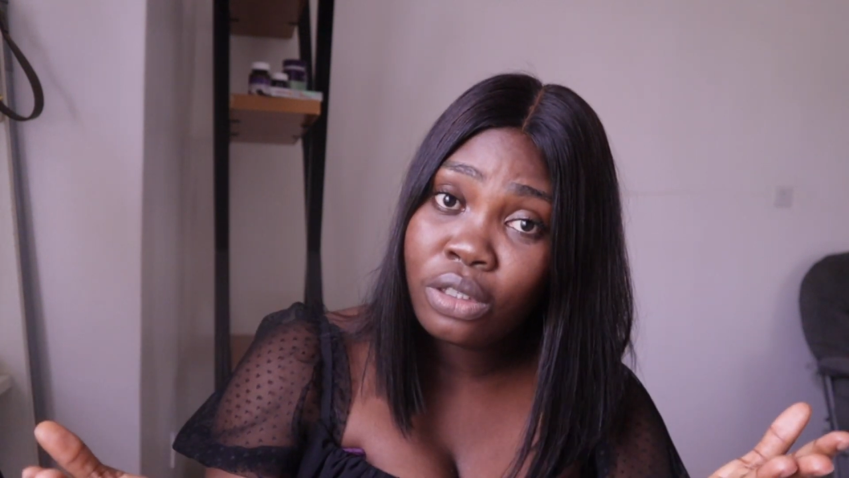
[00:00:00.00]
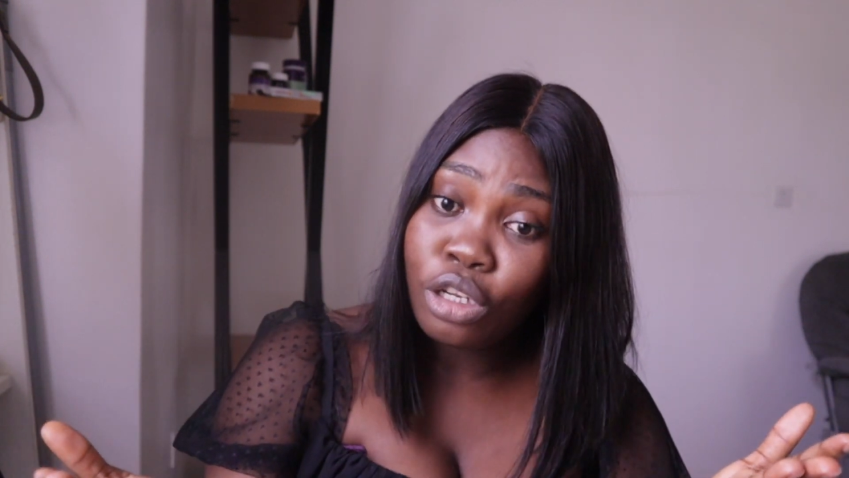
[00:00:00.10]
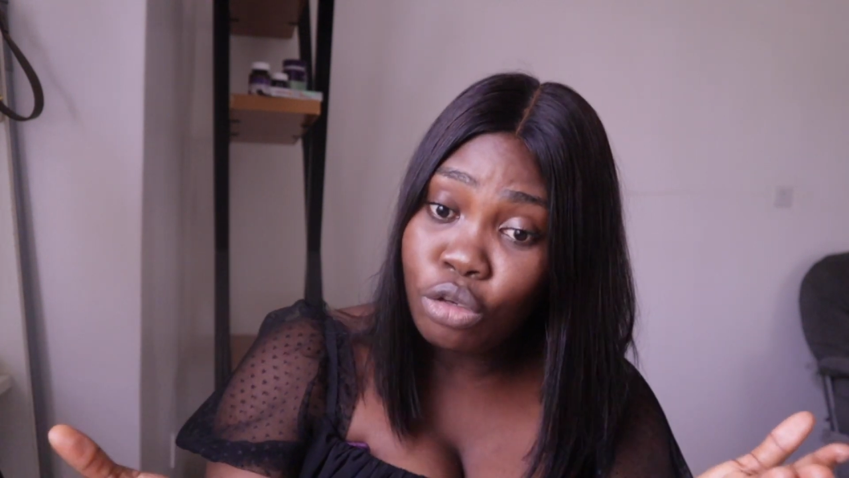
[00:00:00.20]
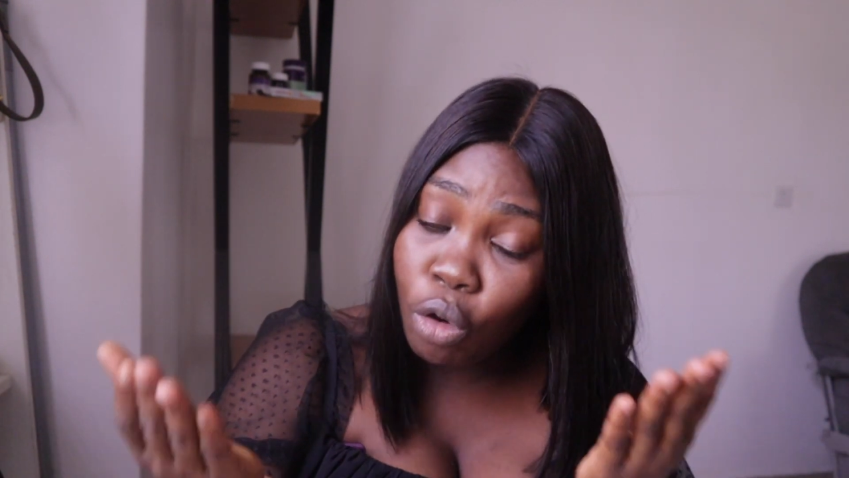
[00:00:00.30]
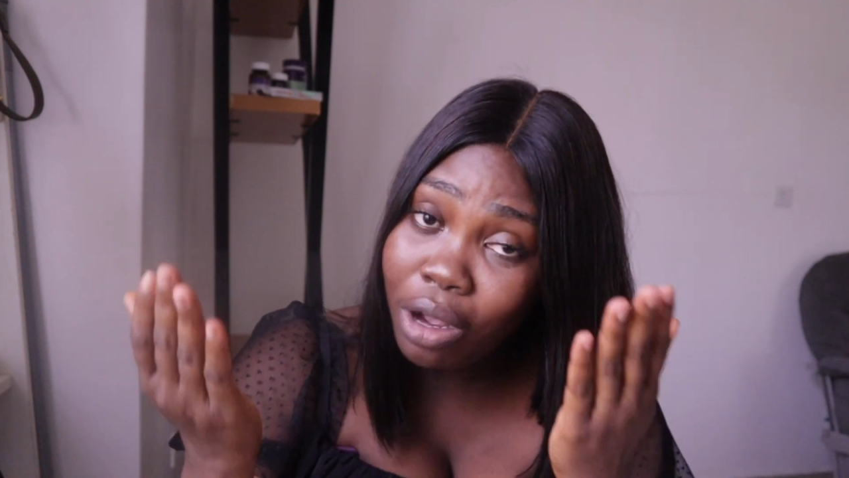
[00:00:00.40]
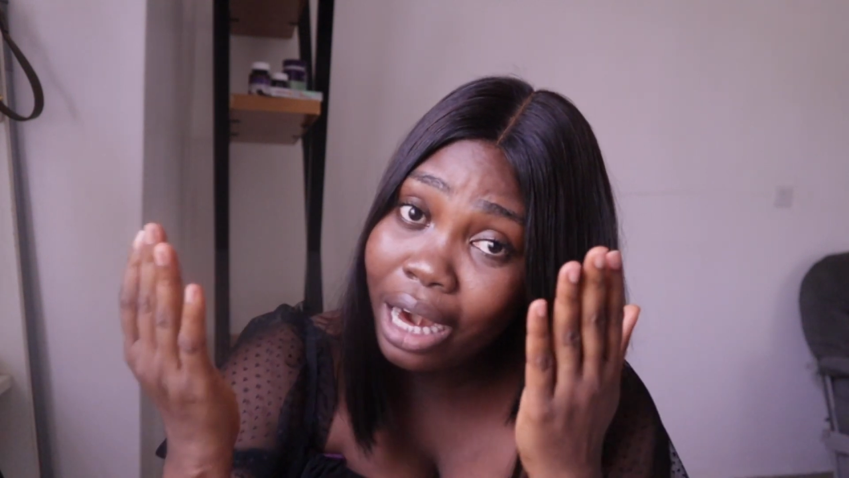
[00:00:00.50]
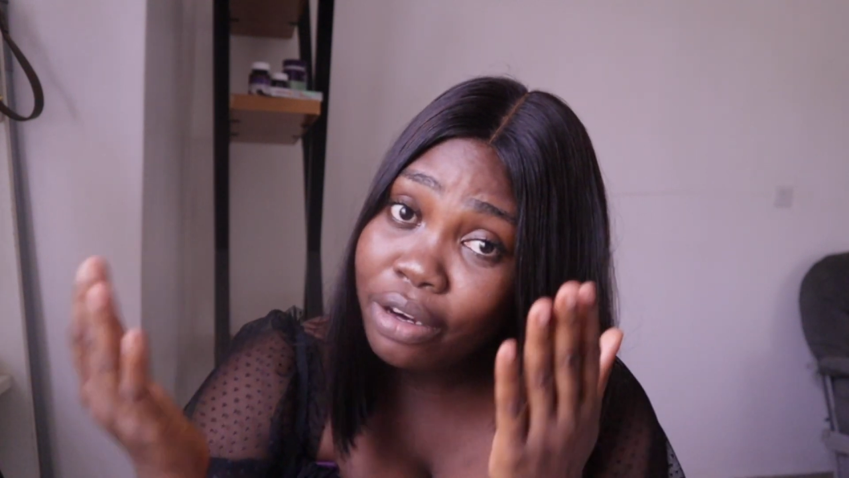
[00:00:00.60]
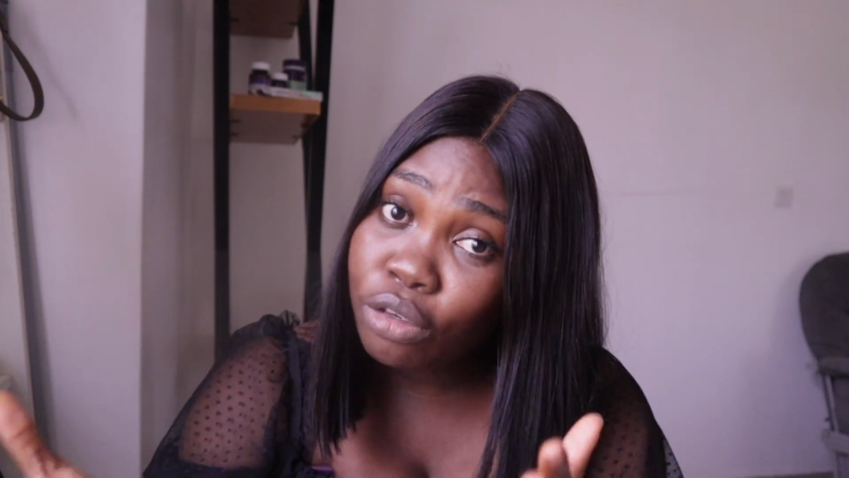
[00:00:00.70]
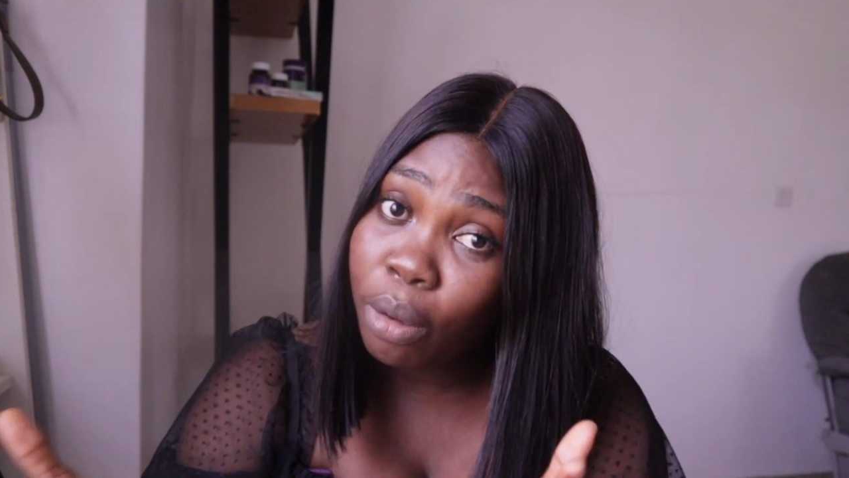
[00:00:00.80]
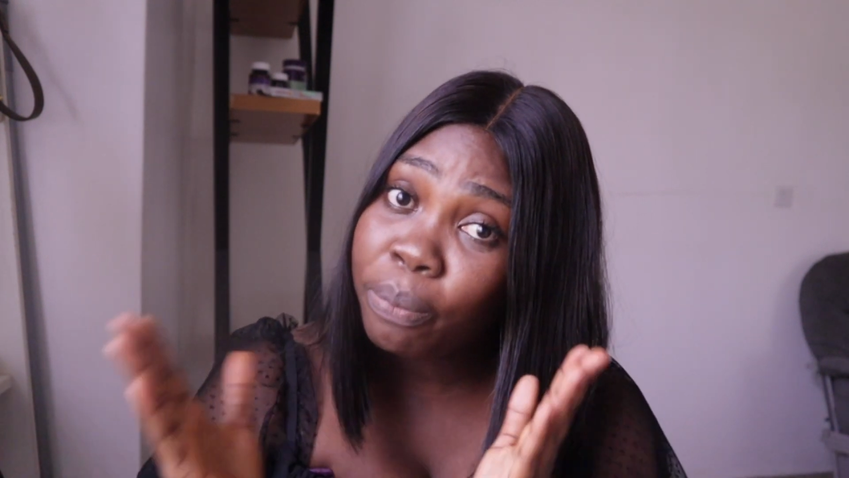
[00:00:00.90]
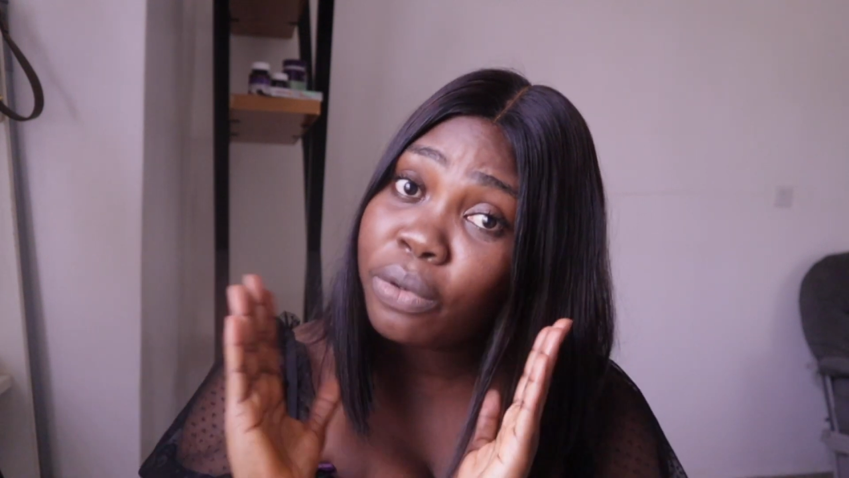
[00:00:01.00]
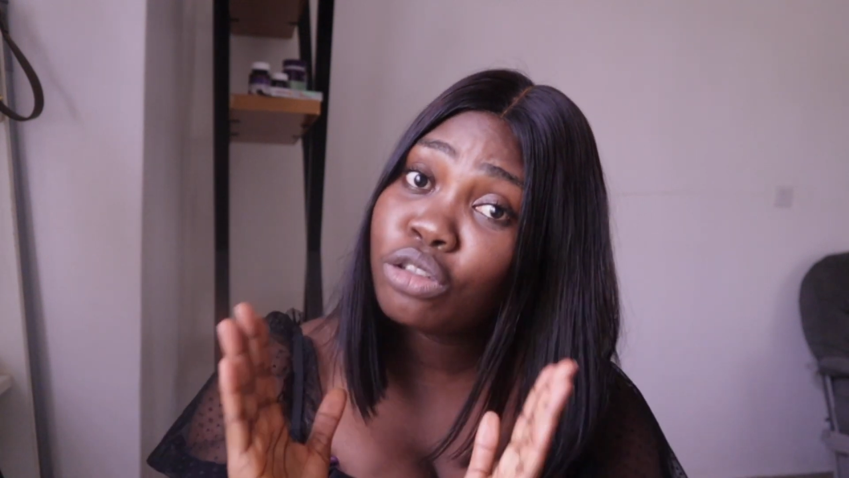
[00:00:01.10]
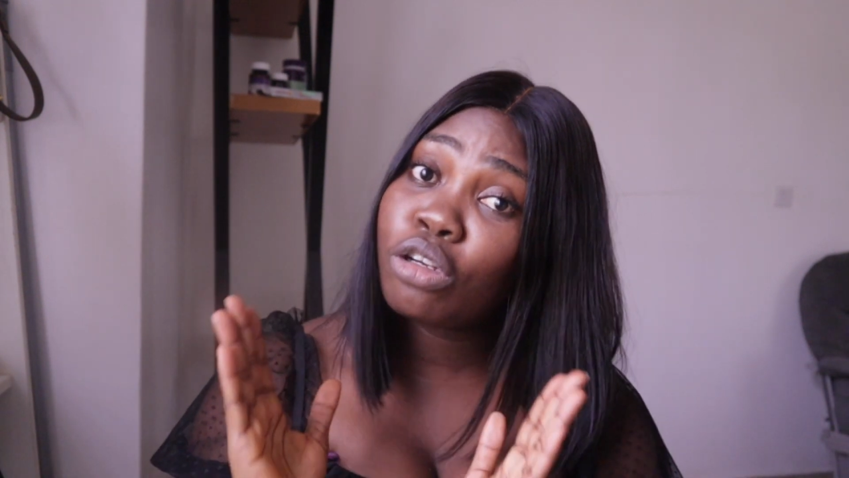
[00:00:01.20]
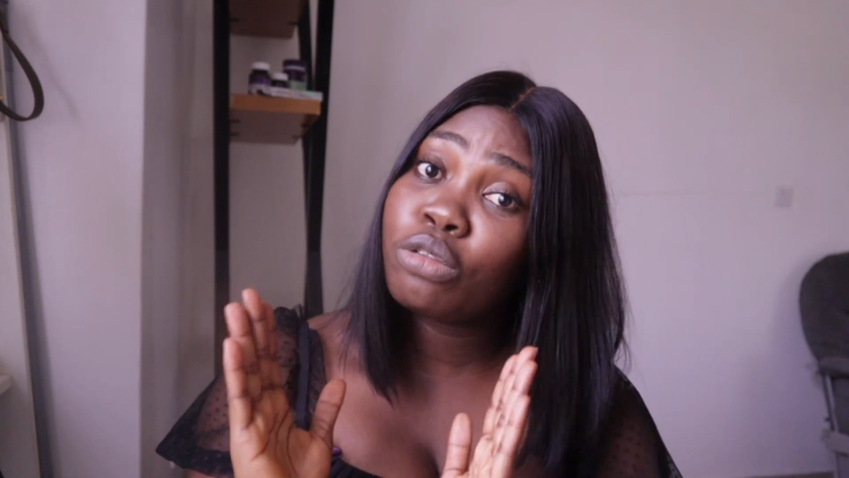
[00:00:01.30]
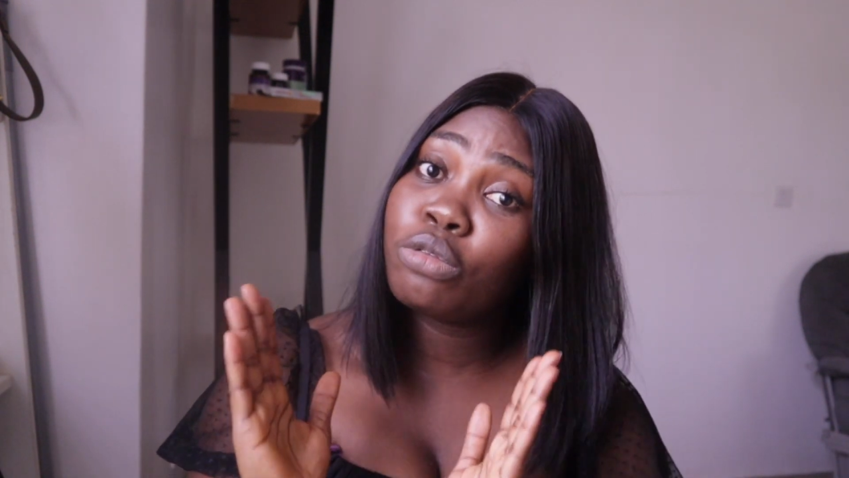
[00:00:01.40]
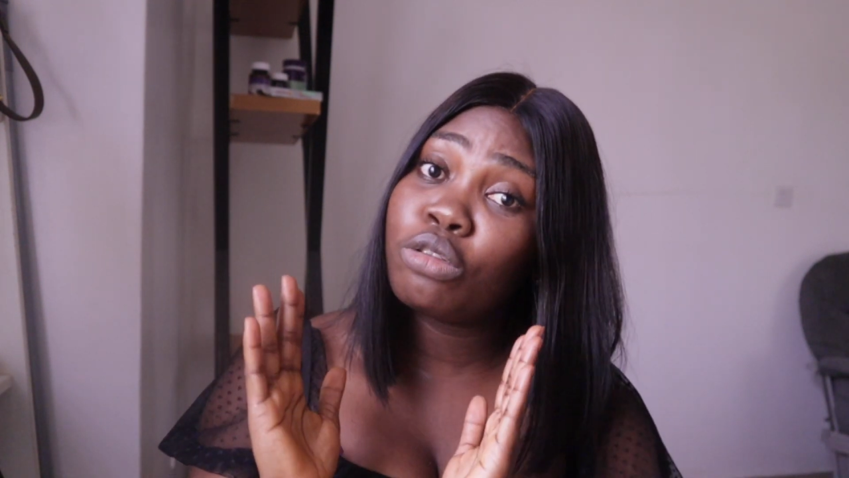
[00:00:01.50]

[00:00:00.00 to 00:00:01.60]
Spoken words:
You go carry your precious